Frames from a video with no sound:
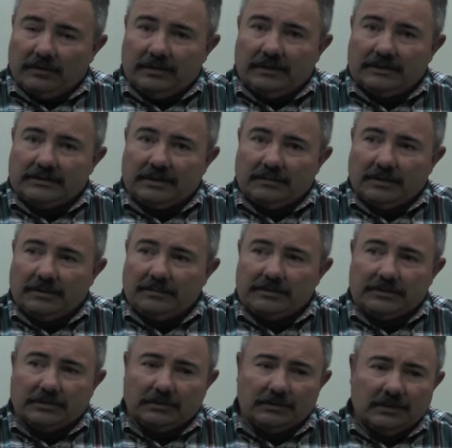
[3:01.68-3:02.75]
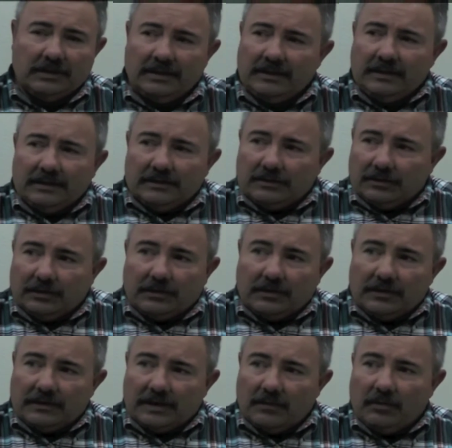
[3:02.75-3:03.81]
it does come up. So during the
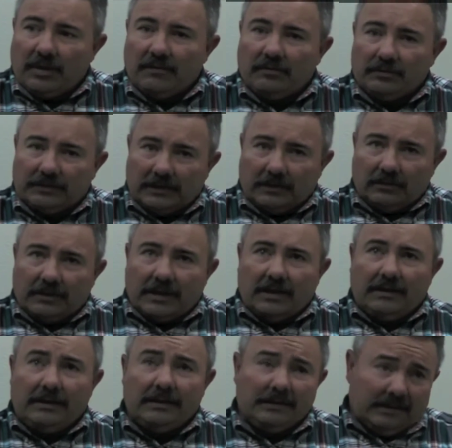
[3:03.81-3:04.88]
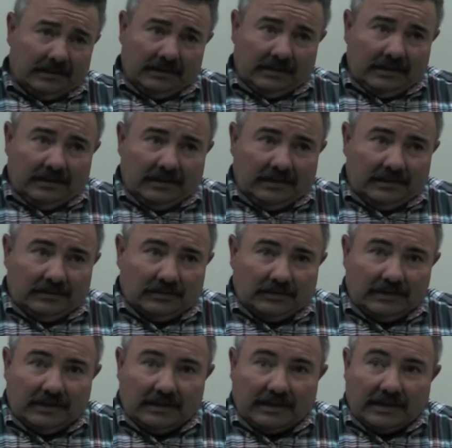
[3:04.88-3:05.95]
current time we have Otero County,
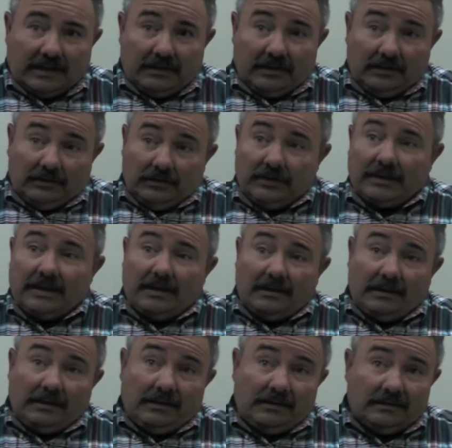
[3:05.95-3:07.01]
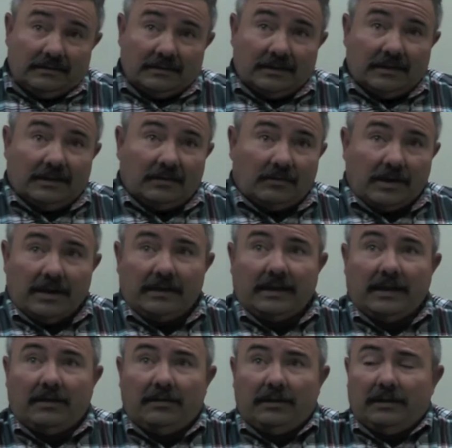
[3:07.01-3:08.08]
Doña Ana County, Luna County, Grant
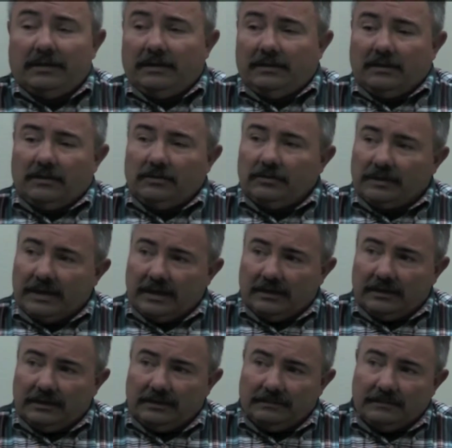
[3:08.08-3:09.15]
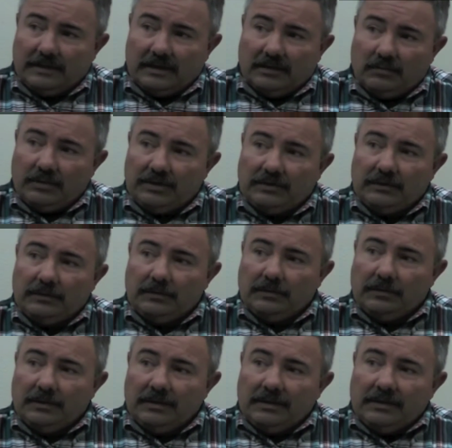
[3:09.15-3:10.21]
County, and Hidalgo County, and
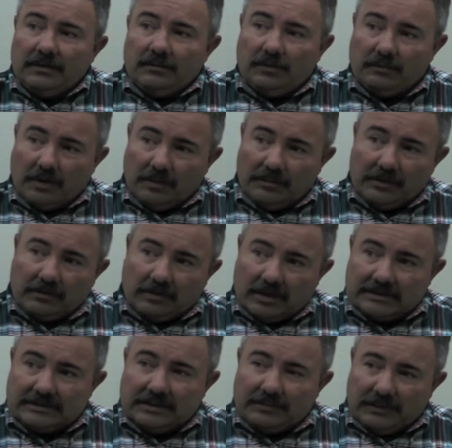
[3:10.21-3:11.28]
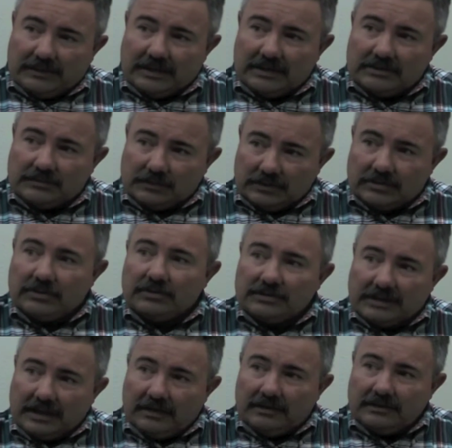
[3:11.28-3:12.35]
we've all been cross-deputized for each of those
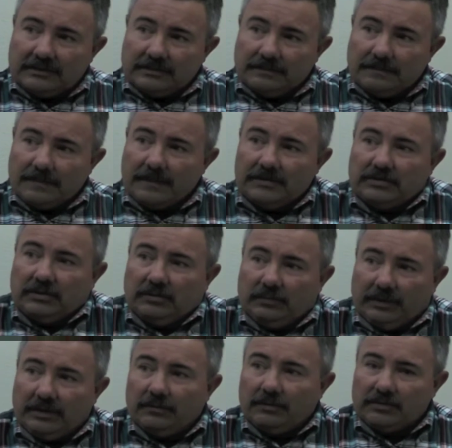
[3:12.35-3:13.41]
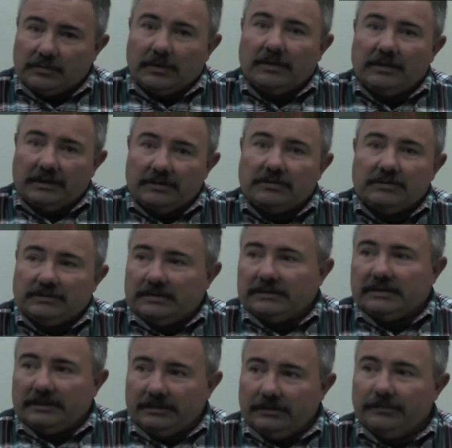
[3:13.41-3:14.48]
counties so that we can respond to issues as
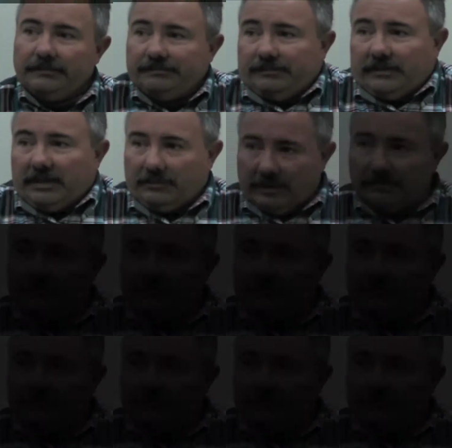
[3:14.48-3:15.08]
they do come up.